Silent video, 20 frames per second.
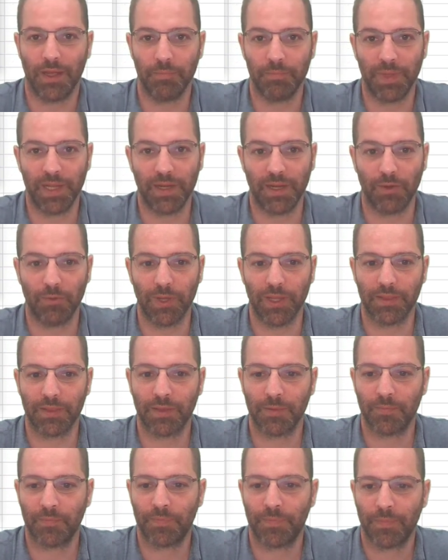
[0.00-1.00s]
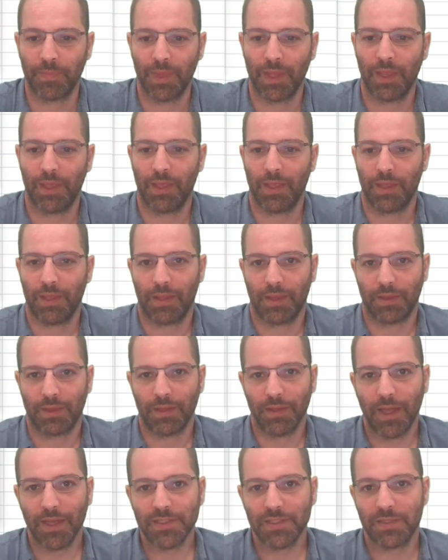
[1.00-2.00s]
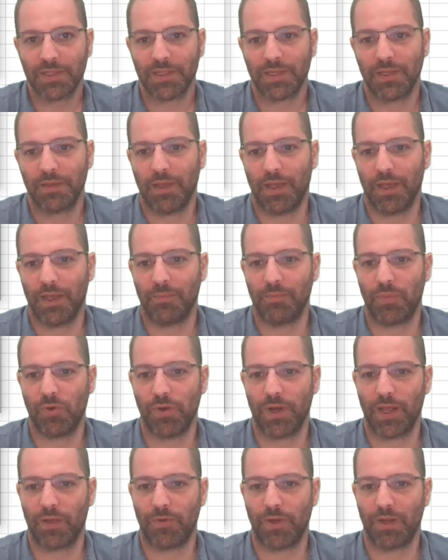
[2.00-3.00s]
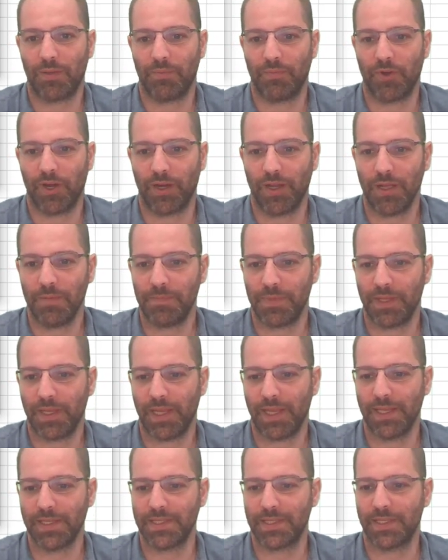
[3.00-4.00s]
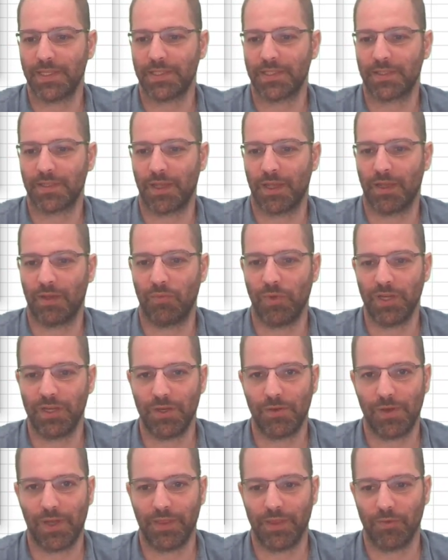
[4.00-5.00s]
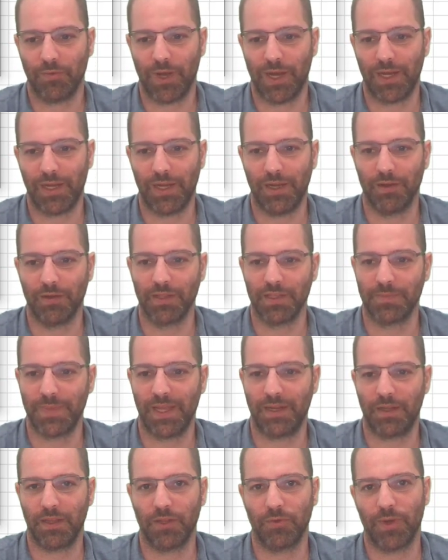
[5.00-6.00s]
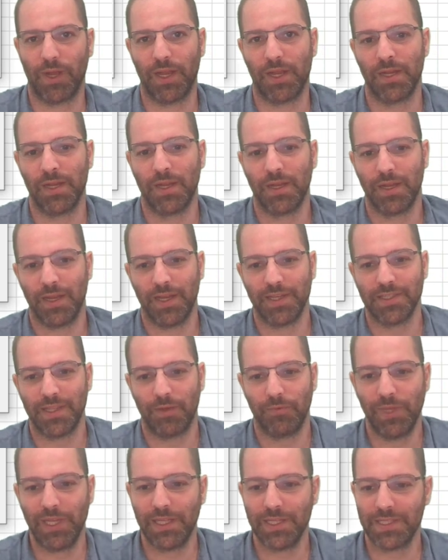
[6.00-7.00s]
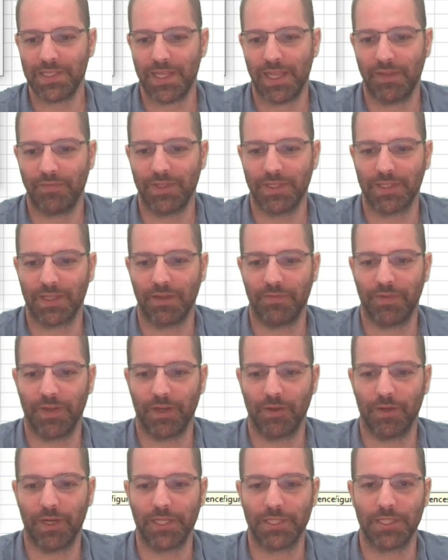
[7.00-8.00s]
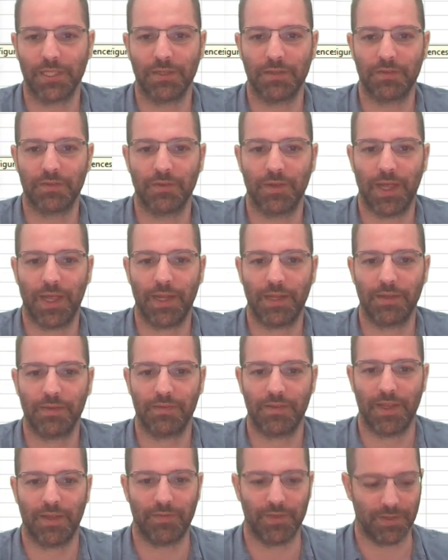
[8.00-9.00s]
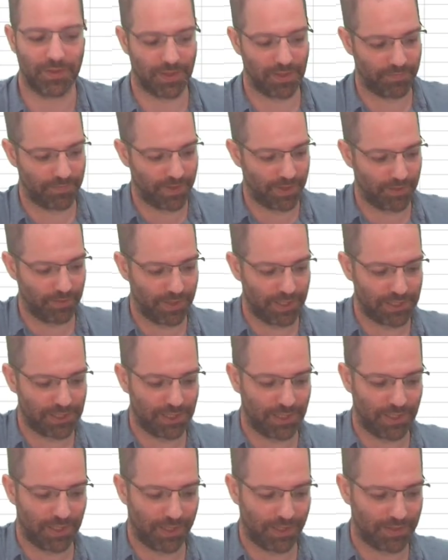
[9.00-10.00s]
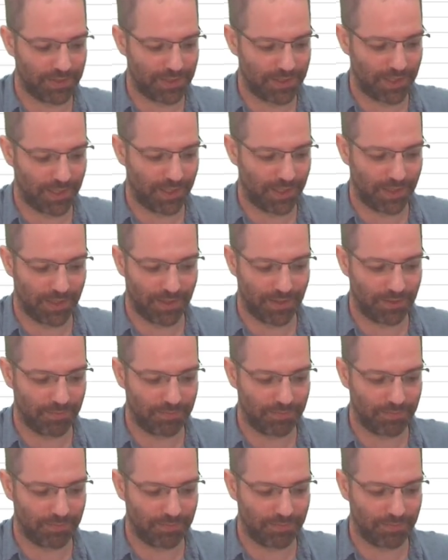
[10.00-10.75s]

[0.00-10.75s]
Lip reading: binning width. The last point I want to bring up is this window on the right here, this pane on the right, is that we can save this configuration. So I can save this configuration. I can say,